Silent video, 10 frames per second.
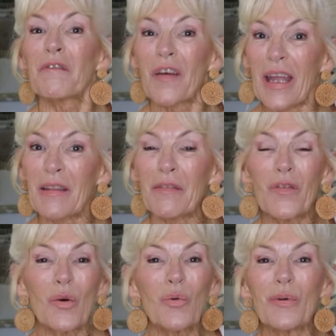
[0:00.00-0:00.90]

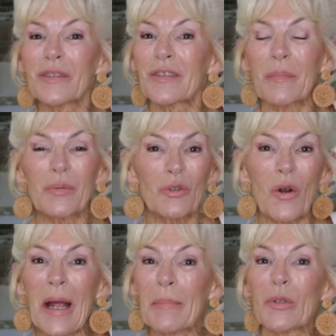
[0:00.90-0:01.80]
faithful
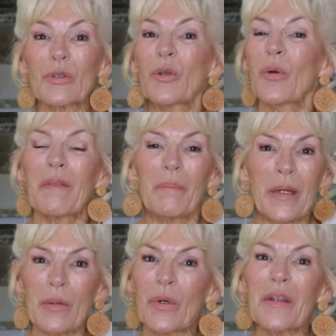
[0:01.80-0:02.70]
subscribers who have
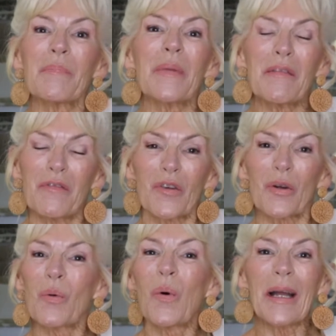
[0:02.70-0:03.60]
been with me
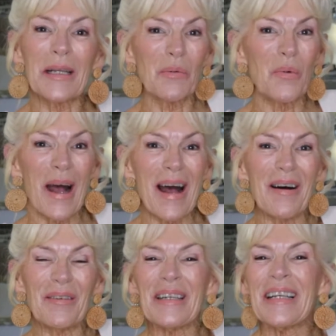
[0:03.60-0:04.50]
for quite a while.